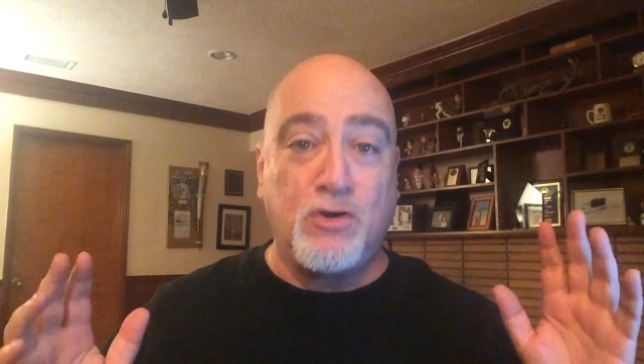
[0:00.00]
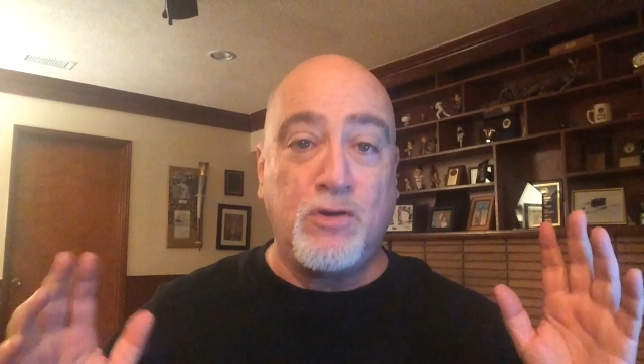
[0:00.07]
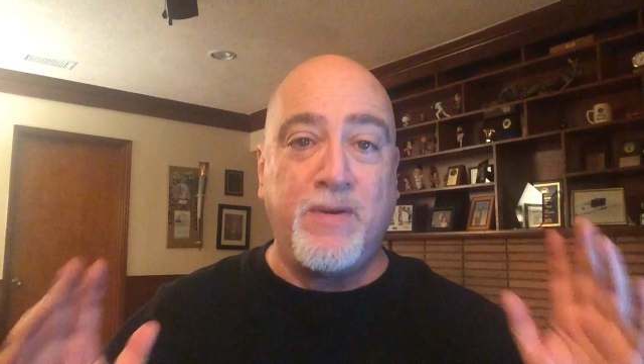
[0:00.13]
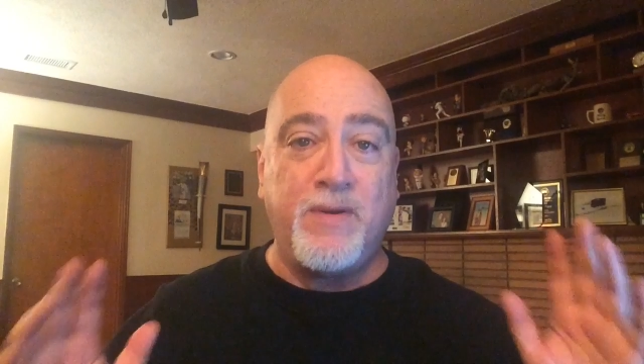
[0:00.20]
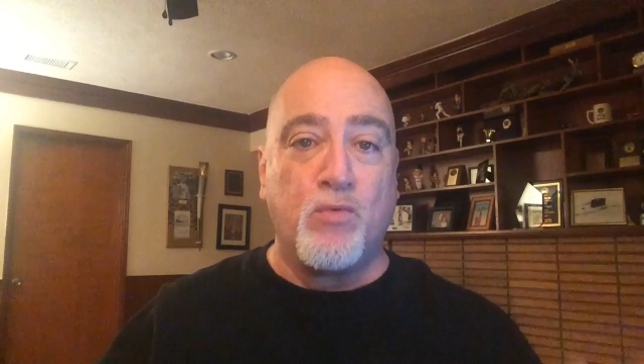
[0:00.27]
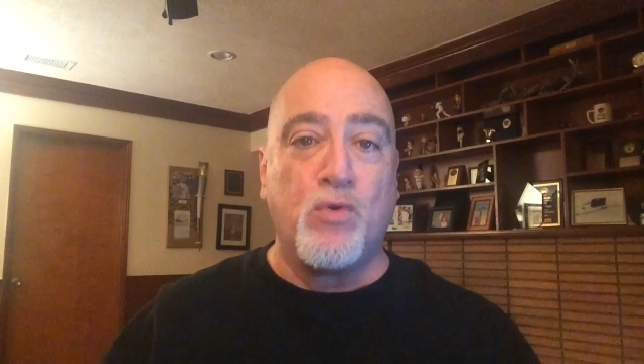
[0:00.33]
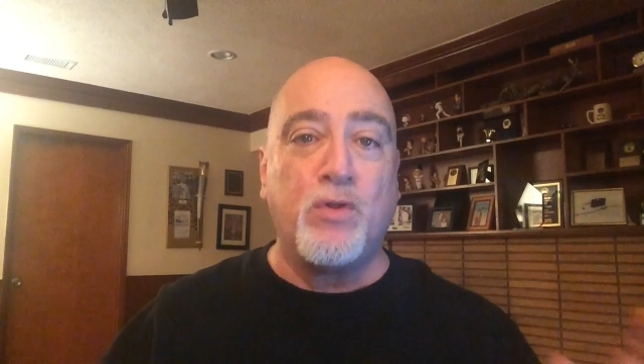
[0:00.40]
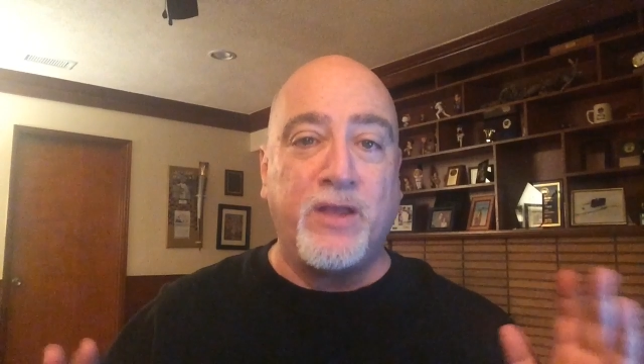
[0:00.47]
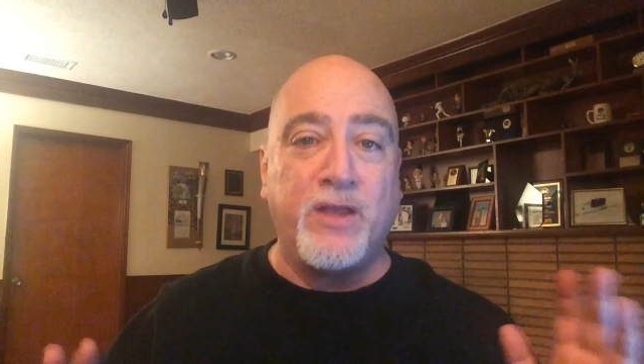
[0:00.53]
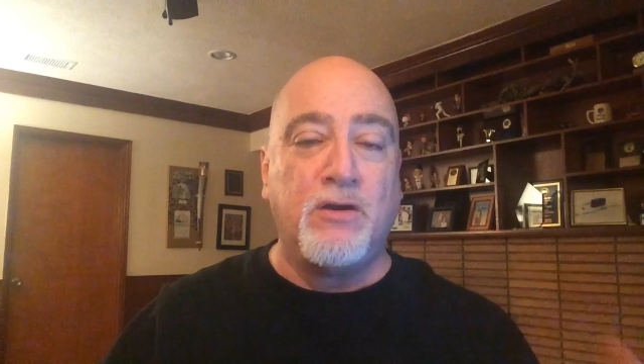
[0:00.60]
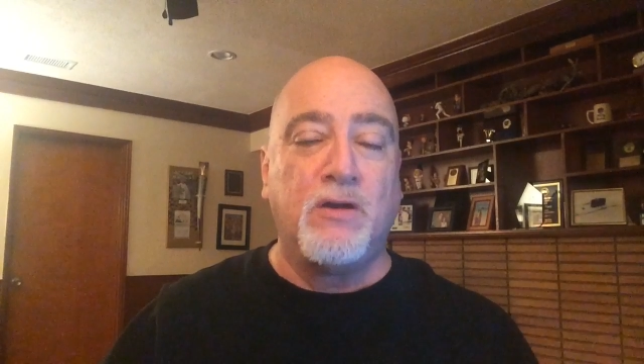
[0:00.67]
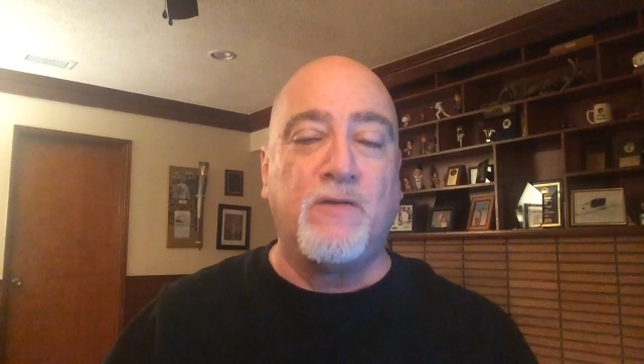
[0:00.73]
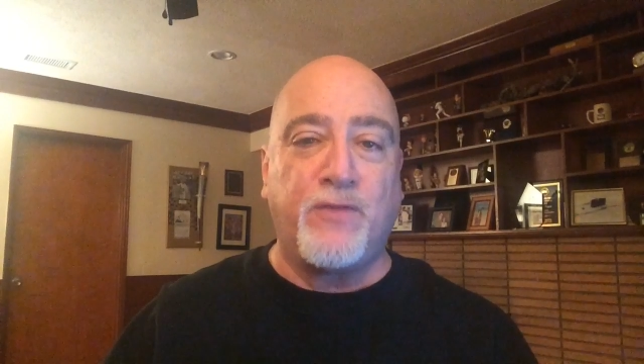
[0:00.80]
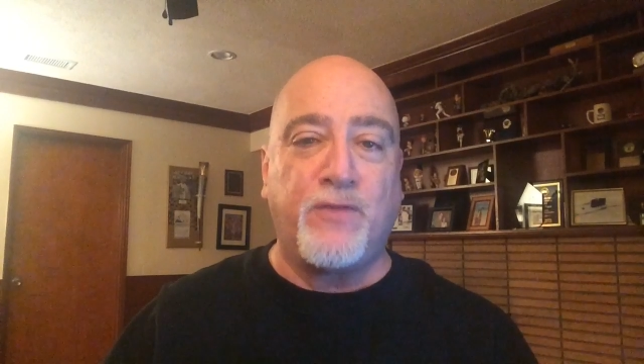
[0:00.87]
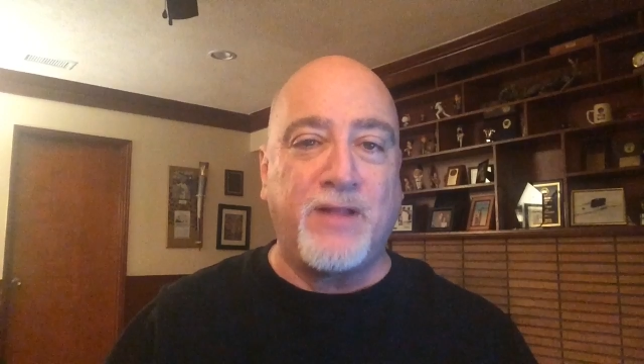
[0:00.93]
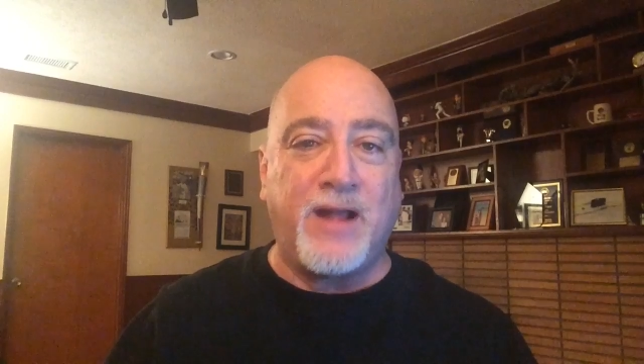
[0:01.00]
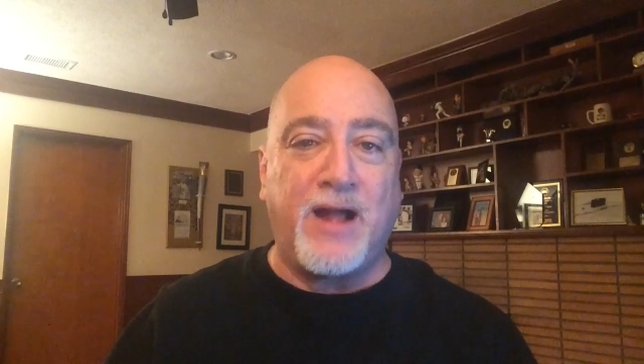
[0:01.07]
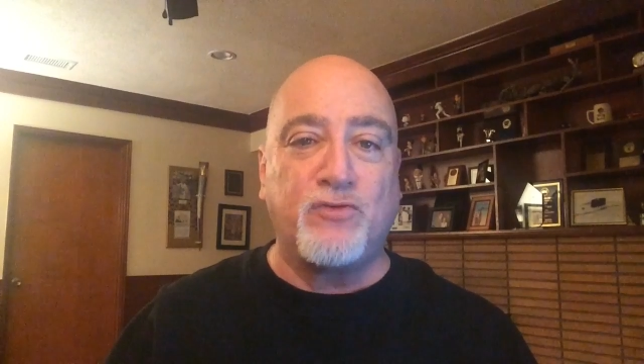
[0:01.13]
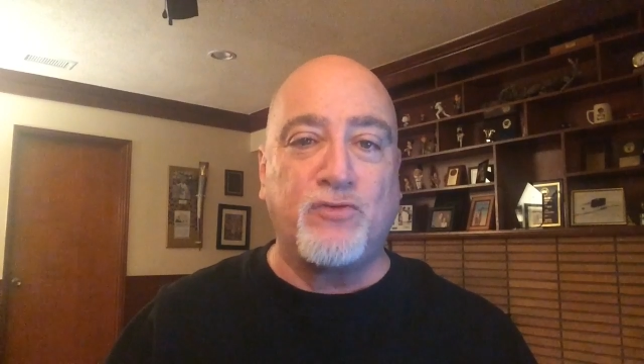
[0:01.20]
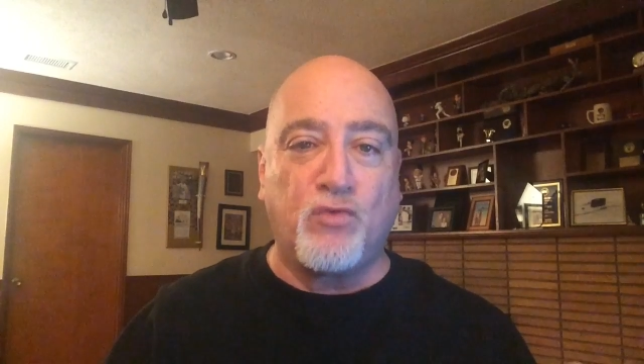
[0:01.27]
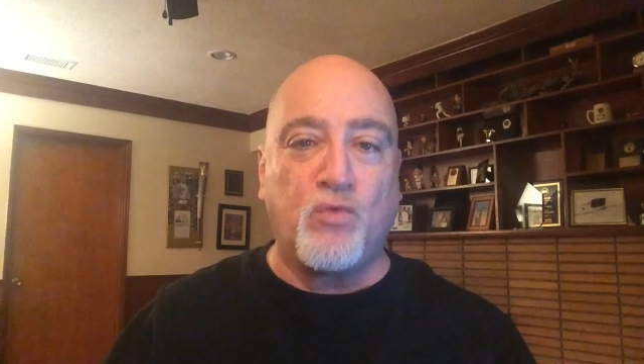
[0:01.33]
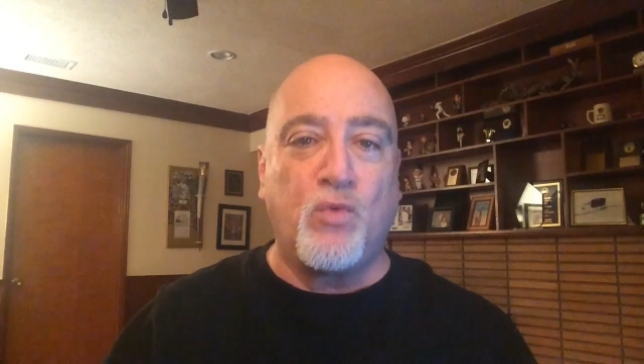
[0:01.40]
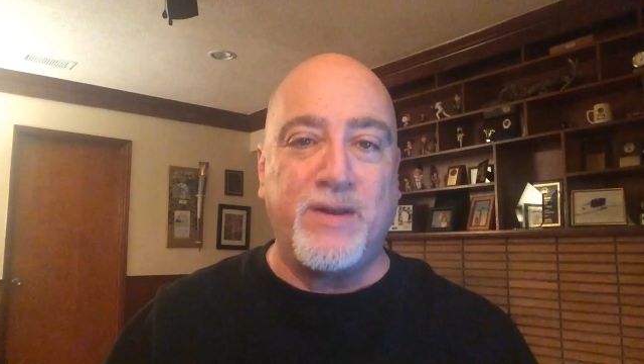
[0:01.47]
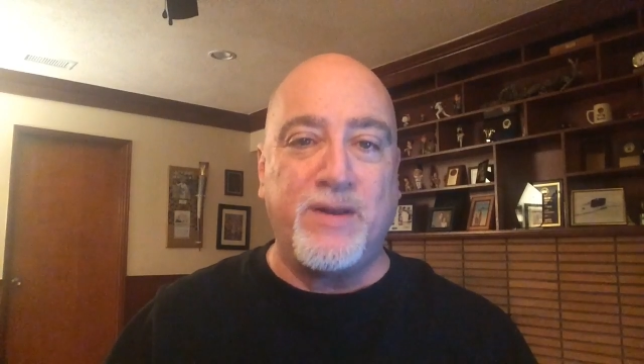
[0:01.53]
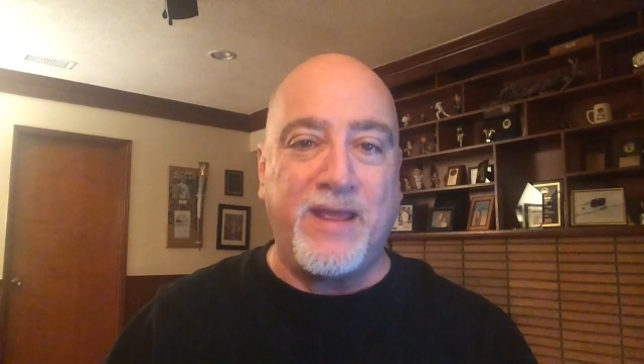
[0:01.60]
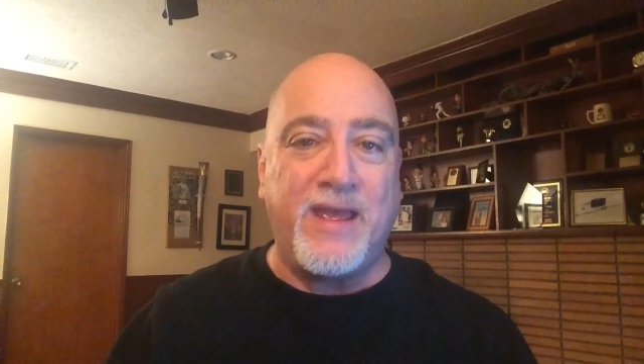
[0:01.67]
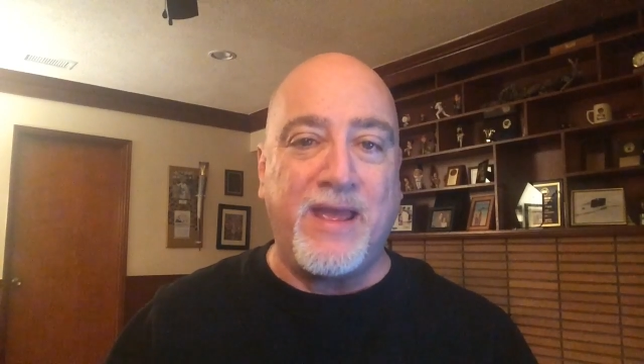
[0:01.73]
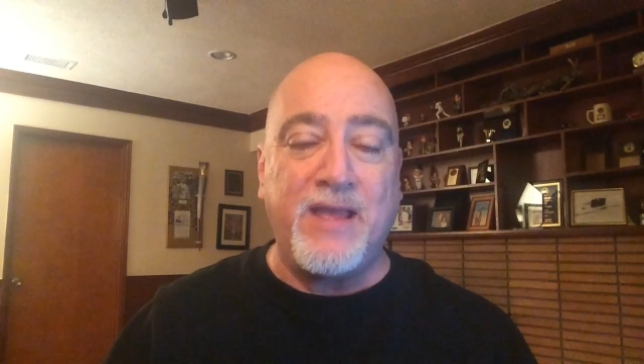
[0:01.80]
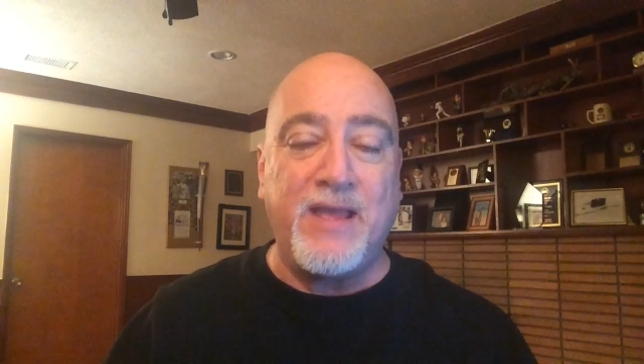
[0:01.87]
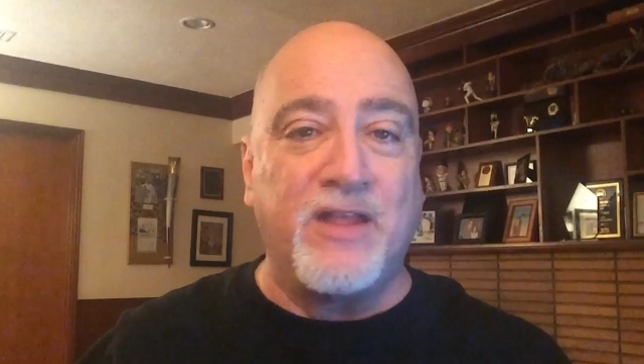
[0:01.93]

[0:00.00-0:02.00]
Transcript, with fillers: Could be really good for the Dodgers one day.